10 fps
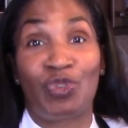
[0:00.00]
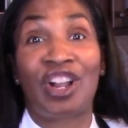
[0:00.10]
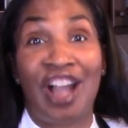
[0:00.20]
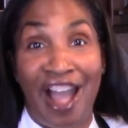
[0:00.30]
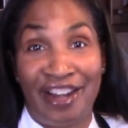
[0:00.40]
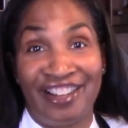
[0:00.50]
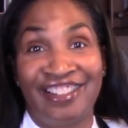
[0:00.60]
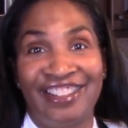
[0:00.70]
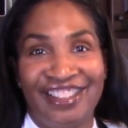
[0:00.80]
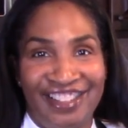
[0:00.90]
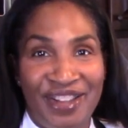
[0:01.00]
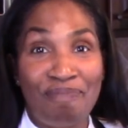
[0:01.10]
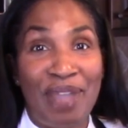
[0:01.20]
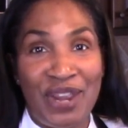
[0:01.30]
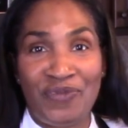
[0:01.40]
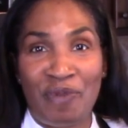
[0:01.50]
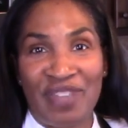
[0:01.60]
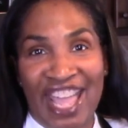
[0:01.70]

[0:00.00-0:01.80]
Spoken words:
ricotta made from